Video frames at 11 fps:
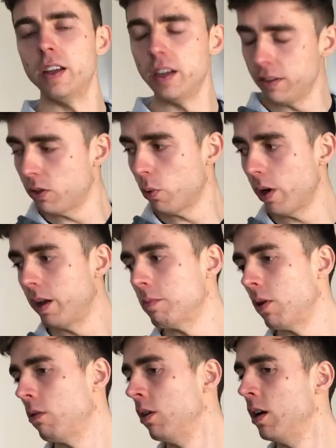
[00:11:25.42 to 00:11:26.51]
Eat the
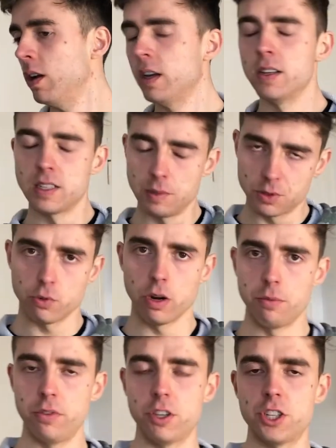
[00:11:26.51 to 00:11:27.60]
rainbow. Subscribe
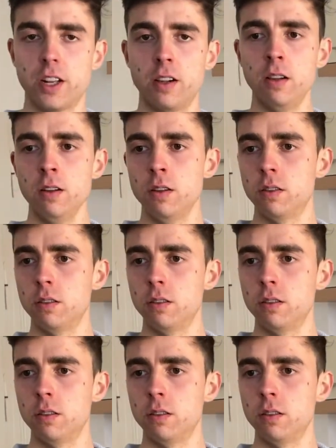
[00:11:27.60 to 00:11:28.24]
to the channel.